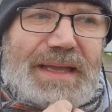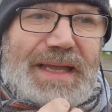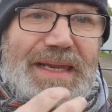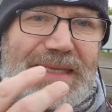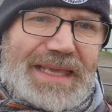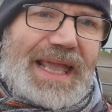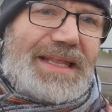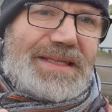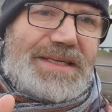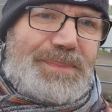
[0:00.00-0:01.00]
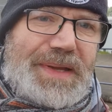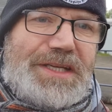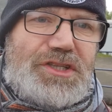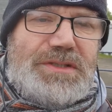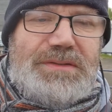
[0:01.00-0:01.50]
And again, the
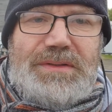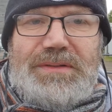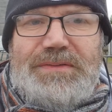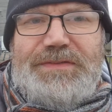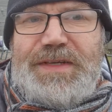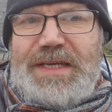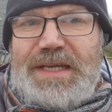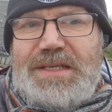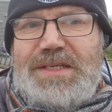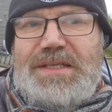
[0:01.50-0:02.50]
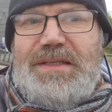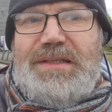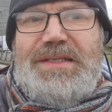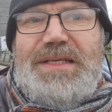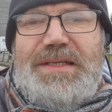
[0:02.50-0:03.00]
depiction of various
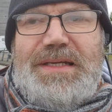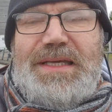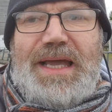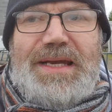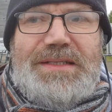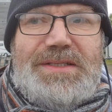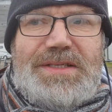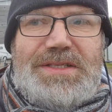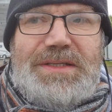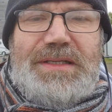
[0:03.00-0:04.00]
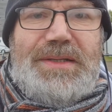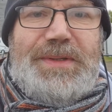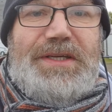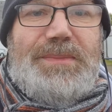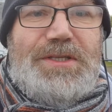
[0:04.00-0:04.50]
literary characters suddenly
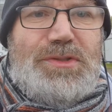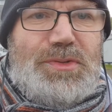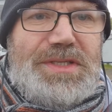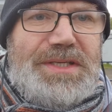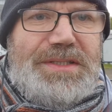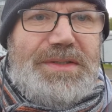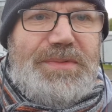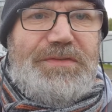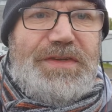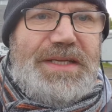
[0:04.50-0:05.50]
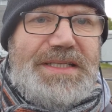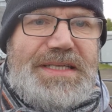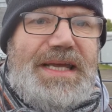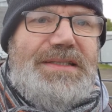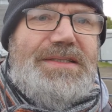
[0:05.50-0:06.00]
become associated with
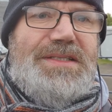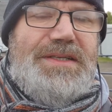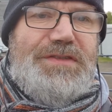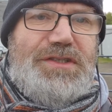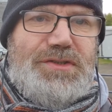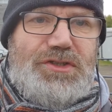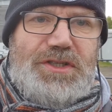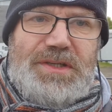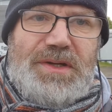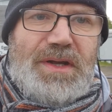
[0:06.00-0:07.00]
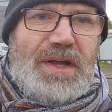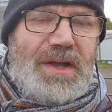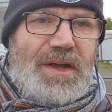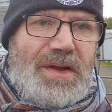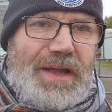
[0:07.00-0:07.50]
various actors. David Suchet
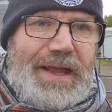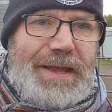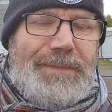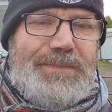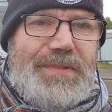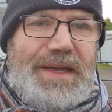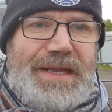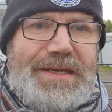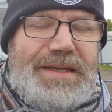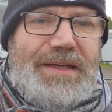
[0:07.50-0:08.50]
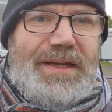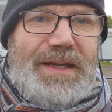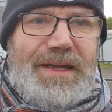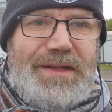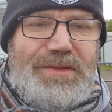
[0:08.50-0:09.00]
in
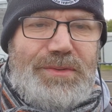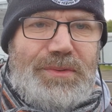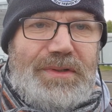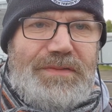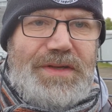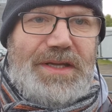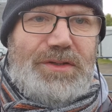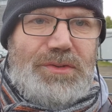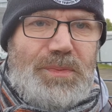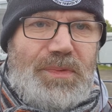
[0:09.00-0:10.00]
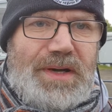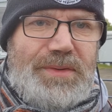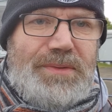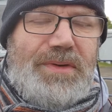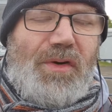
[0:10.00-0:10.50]
the role of Hercule
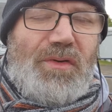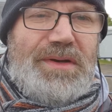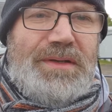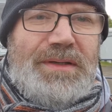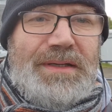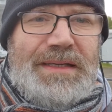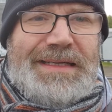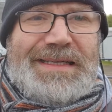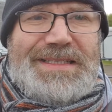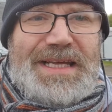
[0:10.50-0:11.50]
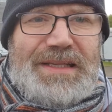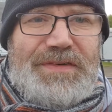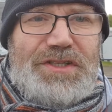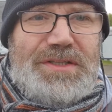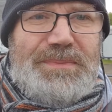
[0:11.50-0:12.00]
Poirot on
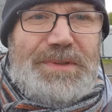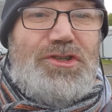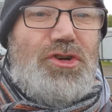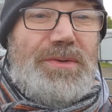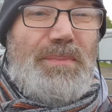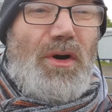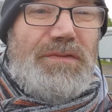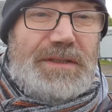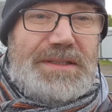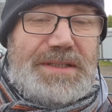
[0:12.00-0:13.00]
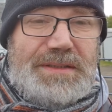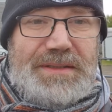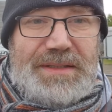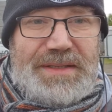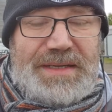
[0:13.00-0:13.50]
television, but John Moffat
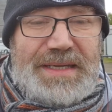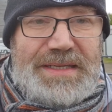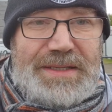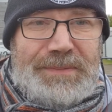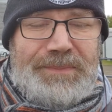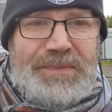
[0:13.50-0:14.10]
in the radio.